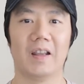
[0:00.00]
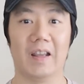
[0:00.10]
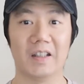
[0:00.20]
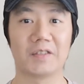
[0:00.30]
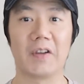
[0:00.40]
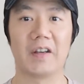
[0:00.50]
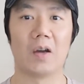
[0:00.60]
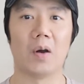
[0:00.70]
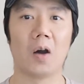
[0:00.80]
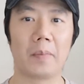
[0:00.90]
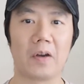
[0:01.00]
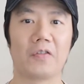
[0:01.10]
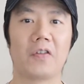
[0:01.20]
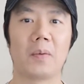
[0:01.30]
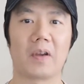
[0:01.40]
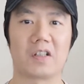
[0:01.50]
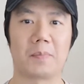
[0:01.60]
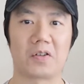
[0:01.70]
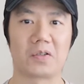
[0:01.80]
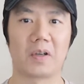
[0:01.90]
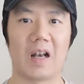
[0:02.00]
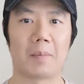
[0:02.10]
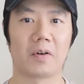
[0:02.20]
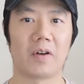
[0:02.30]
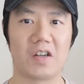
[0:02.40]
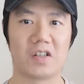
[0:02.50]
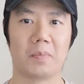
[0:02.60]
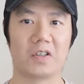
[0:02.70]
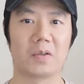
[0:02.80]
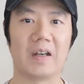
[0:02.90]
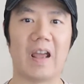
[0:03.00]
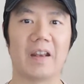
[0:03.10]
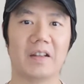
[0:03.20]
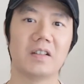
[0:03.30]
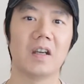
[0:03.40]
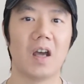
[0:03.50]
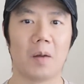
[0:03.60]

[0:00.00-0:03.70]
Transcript: In this video, I'll be reviewing a special collaboration between End,